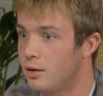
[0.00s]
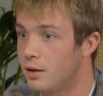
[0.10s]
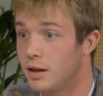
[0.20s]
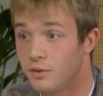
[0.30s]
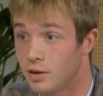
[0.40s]

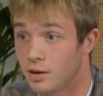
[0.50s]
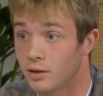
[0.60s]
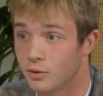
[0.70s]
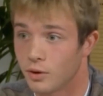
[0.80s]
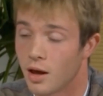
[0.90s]
evening
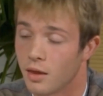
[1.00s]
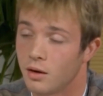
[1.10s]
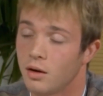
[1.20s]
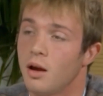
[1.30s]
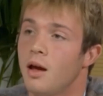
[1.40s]

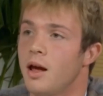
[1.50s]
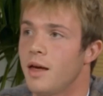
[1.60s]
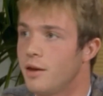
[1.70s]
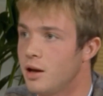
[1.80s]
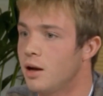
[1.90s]
together,
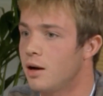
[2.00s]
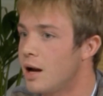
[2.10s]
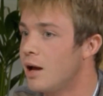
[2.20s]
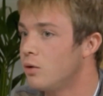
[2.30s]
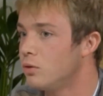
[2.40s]
and they are
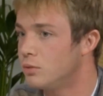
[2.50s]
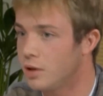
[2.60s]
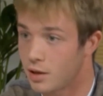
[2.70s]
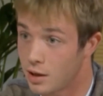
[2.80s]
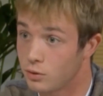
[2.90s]
now
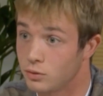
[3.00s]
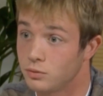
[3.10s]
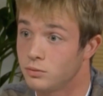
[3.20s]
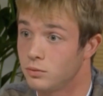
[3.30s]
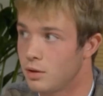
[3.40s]

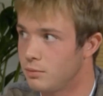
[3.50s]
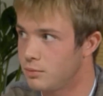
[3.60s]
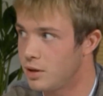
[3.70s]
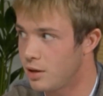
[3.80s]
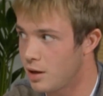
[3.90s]

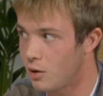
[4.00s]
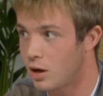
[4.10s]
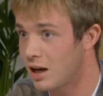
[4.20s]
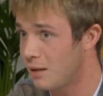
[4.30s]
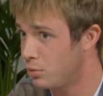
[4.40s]

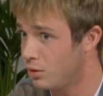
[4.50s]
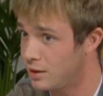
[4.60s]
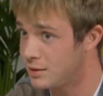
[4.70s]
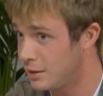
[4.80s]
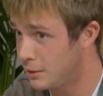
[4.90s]
a couple,
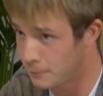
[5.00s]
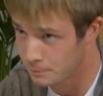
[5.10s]
let's say.